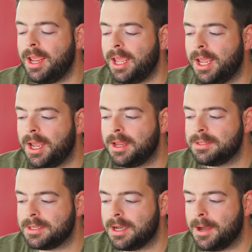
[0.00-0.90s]

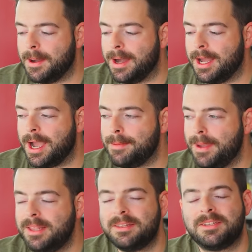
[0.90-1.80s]
And uh, I
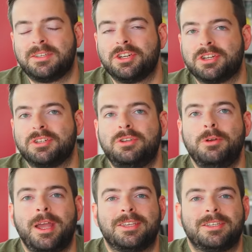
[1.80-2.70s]
made the decision
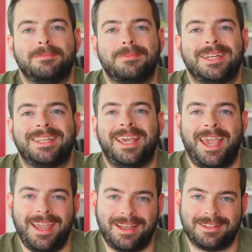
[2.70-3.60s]
to submit
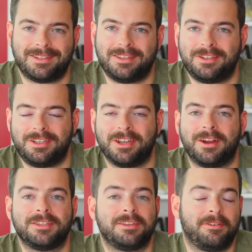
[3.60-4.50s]
cans this
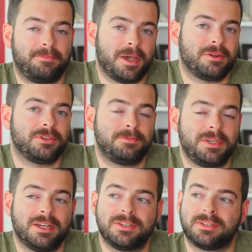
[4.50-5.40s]
year instead of bottles
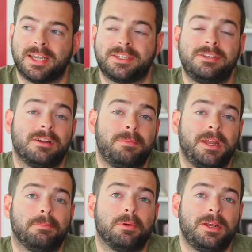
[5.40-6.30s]
because last year I
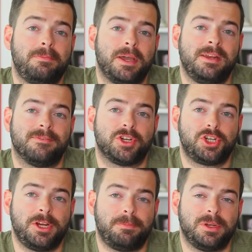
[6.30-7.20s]
paid a pretty penny for
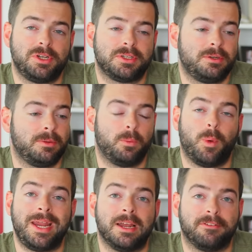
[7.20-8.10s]
shipping just due to the
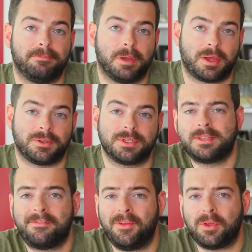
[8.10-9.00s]
weight of bottles.
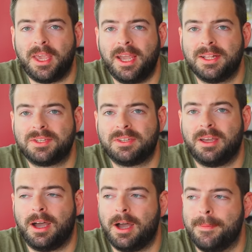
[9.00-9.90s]
To fill cans,
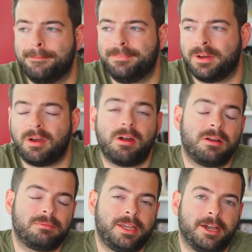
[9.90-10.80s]
um, there
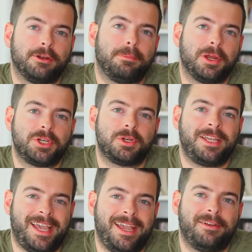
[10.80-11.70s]
are counter pressure
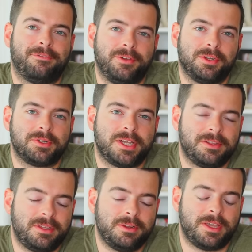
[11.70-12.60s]
can fillers
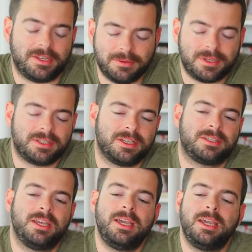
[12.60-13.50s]
out there. They do
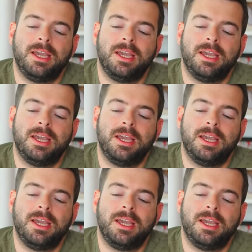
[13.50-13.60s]
exist.